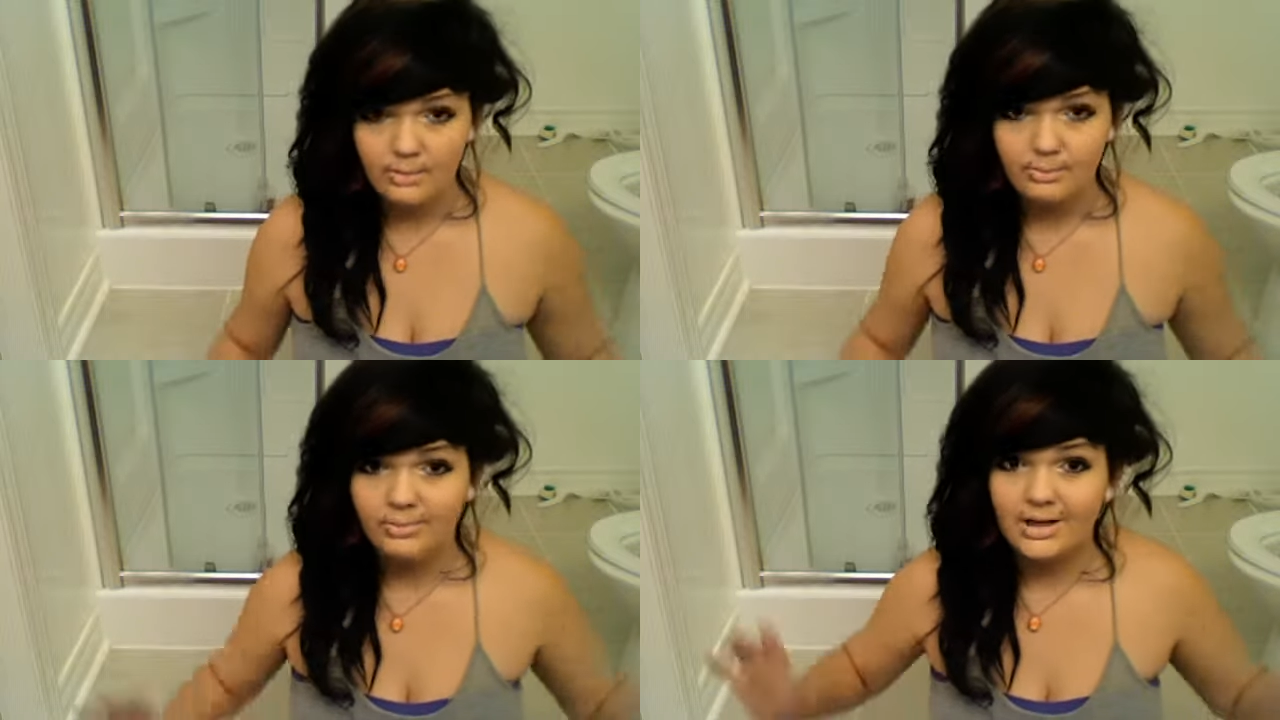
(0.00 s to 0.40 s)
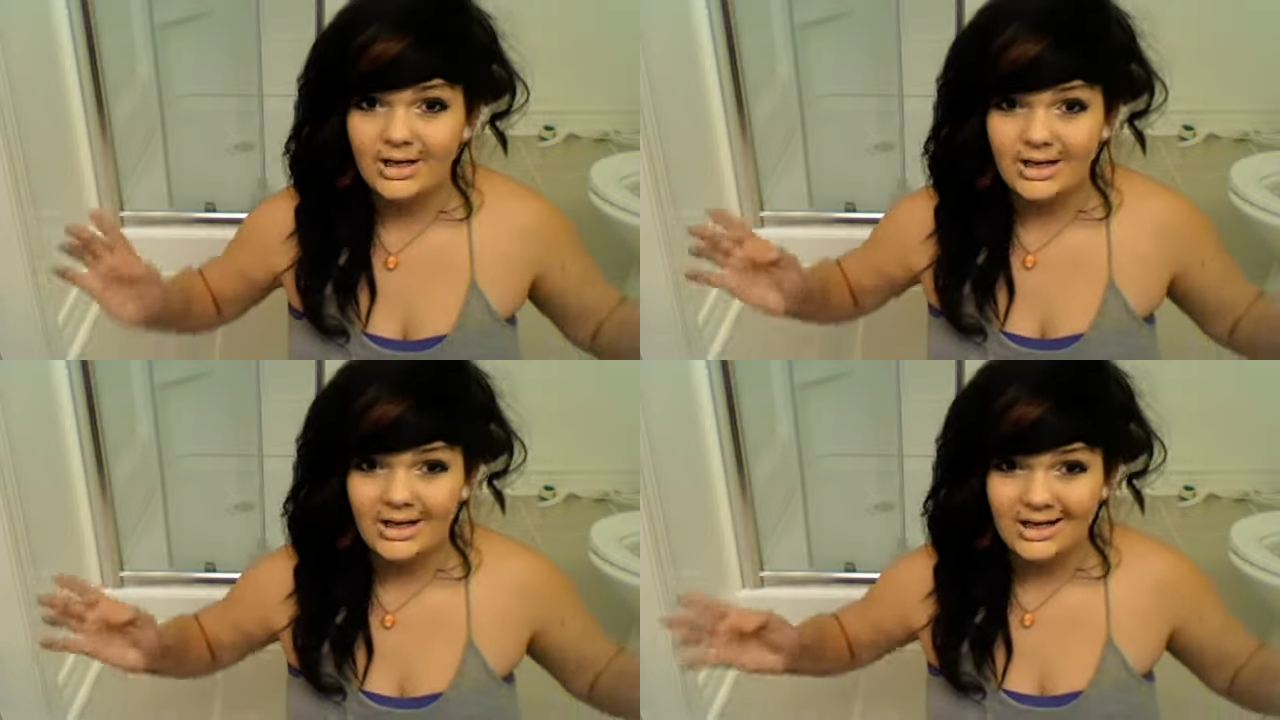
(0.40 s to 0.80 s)

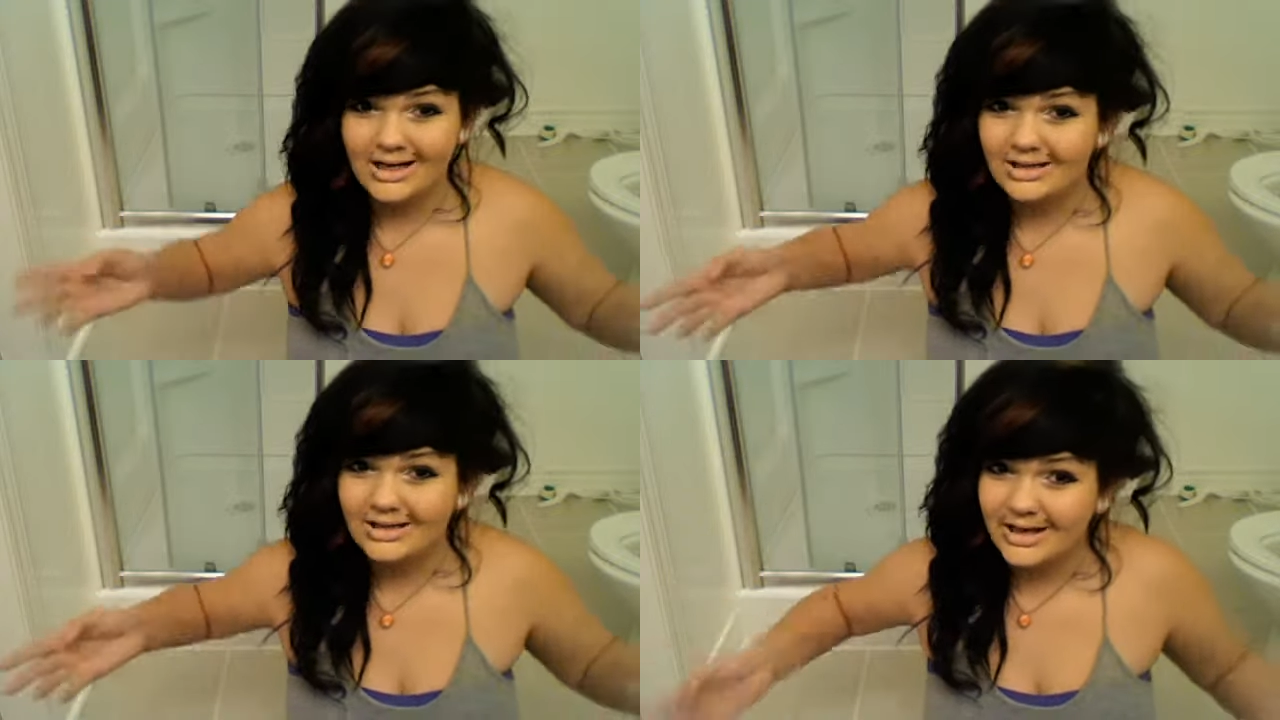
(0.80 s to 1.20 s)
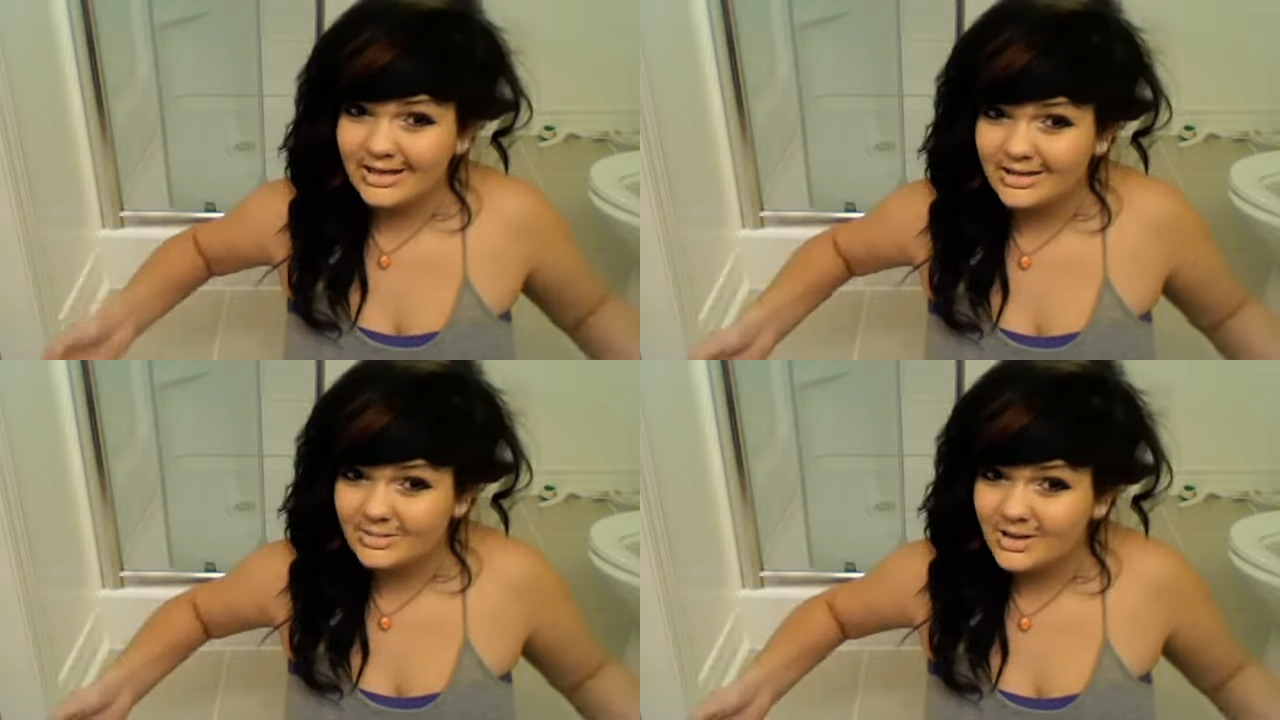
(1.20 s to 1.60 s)
But I'd like
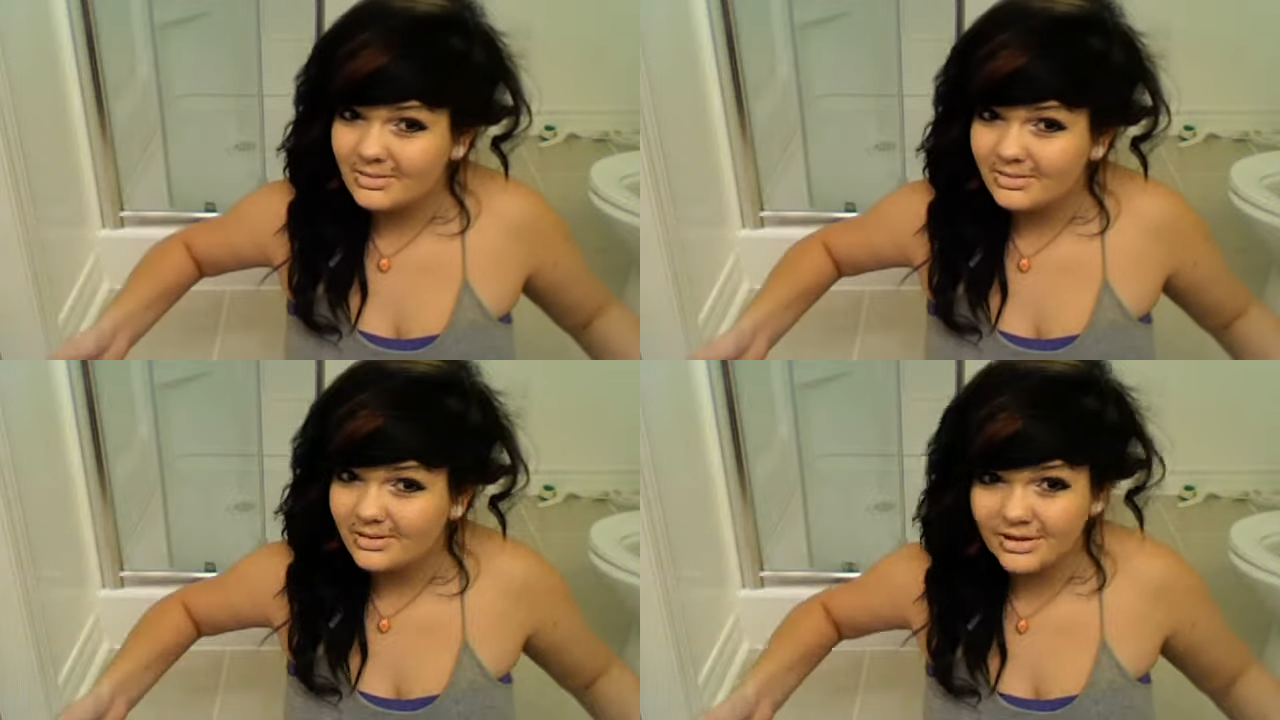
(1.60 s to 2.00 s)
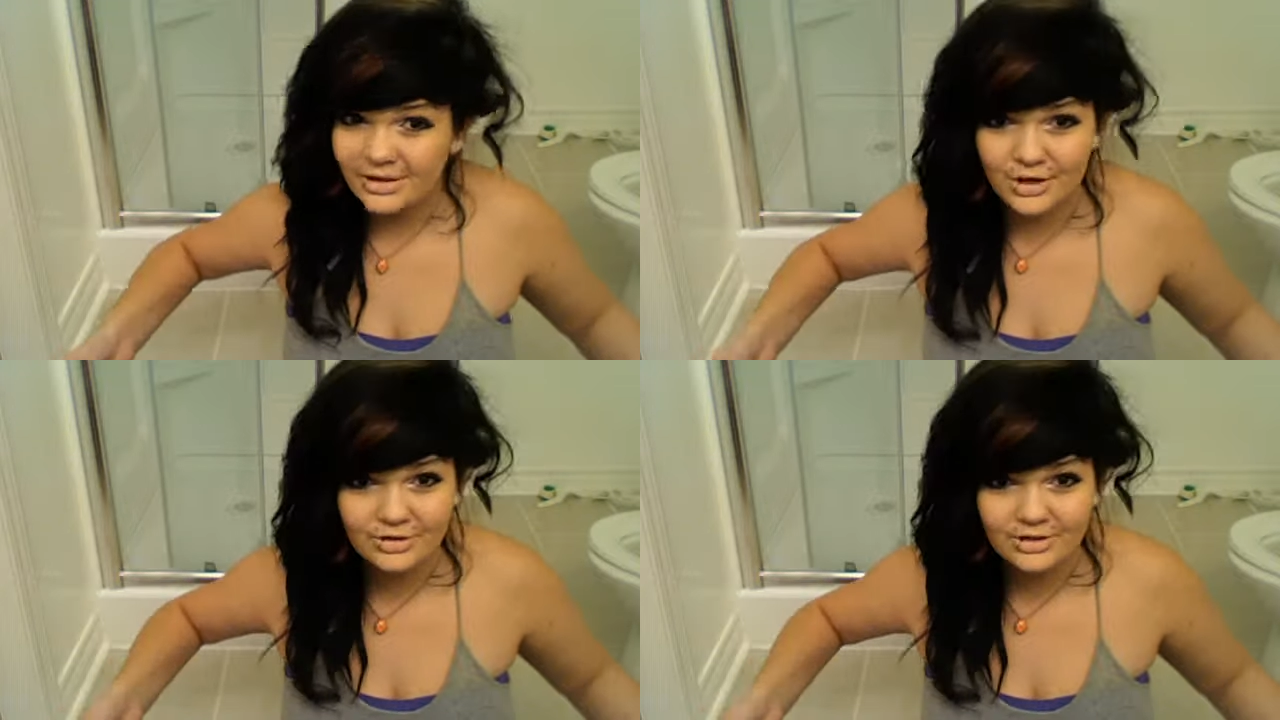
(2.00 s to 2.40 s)
to be able to
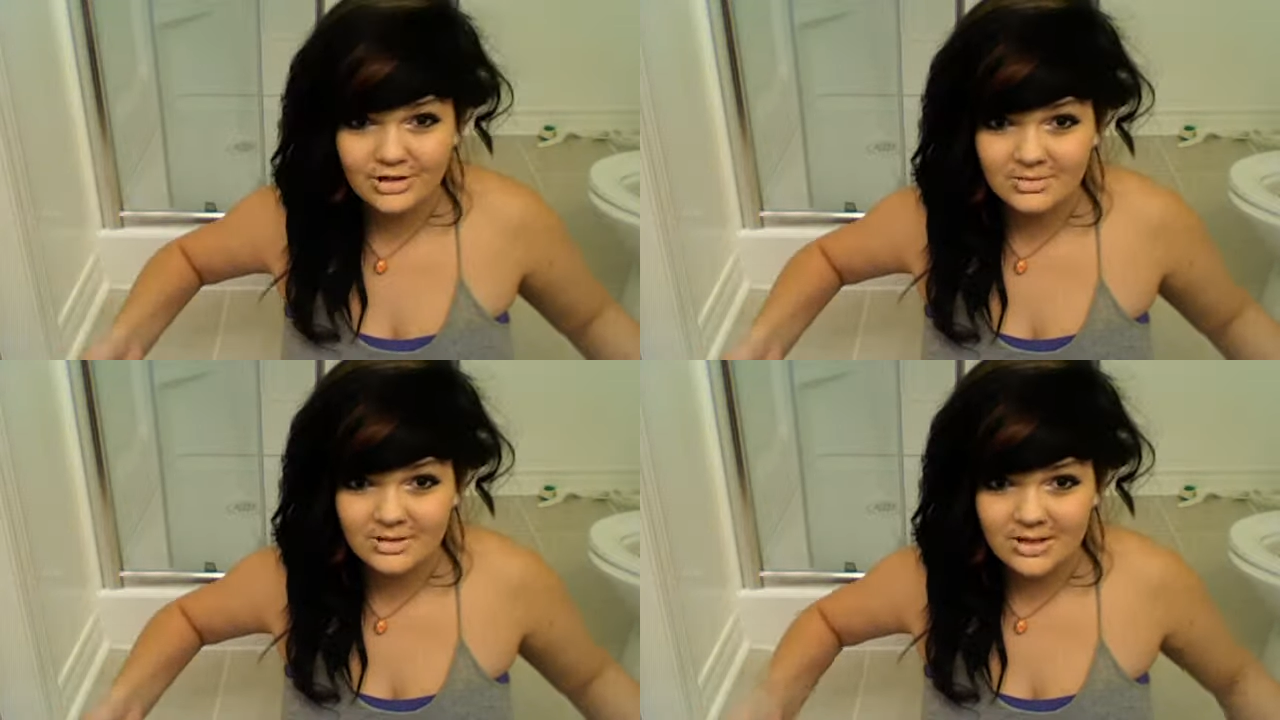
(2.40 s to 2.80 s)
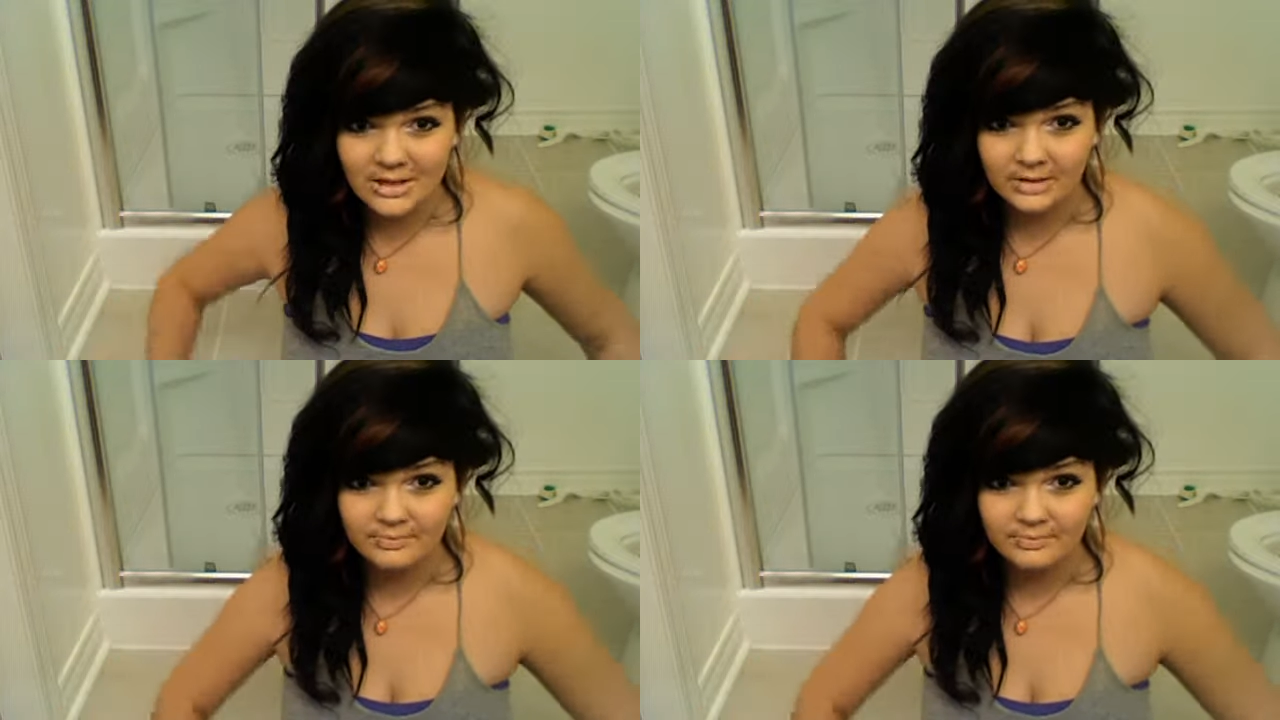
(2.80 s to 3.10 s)
go to Christmas dinner.